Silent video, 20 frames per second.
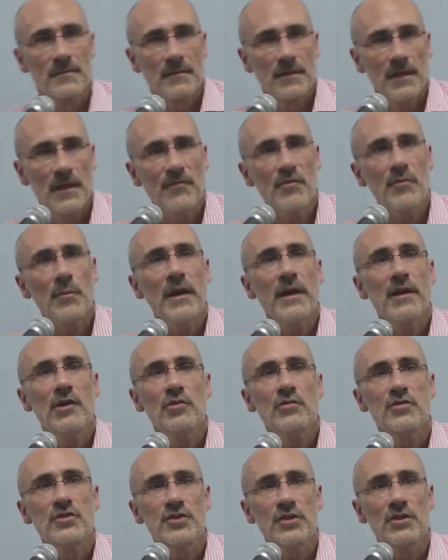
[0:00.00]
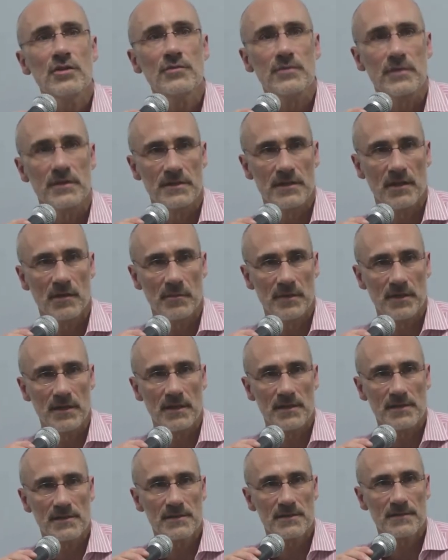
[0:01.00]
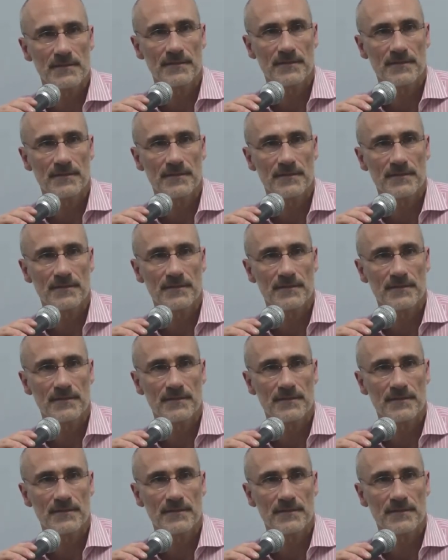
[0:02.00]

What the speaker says: Even my own children tell me this.